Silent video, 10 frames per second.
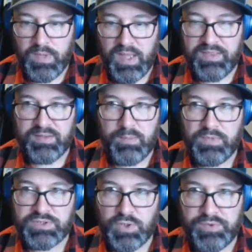think that
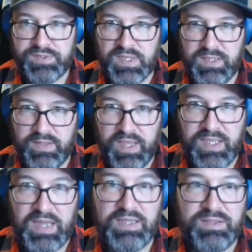Schultz, in like
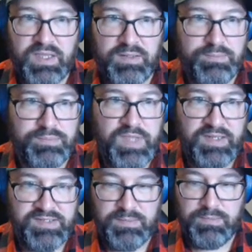anything that
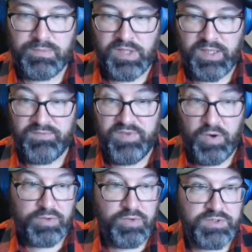isn't like
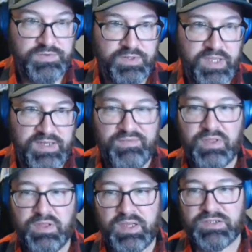very large field, I
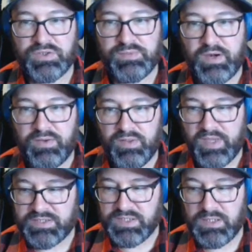definitely like Schultz better than
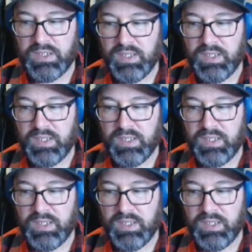Mechie.